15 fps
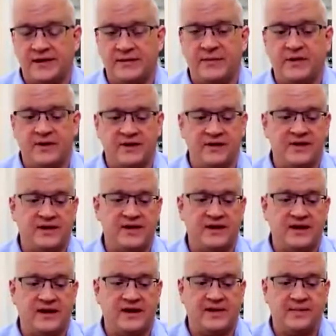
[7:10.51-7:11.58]
importance
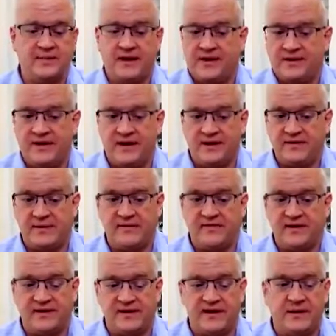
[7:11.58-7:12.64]
and
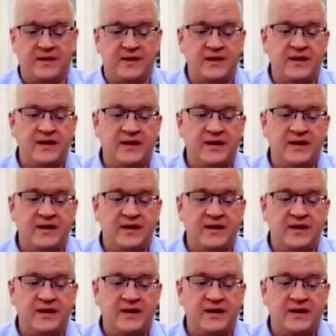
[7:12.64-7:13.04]
very stable.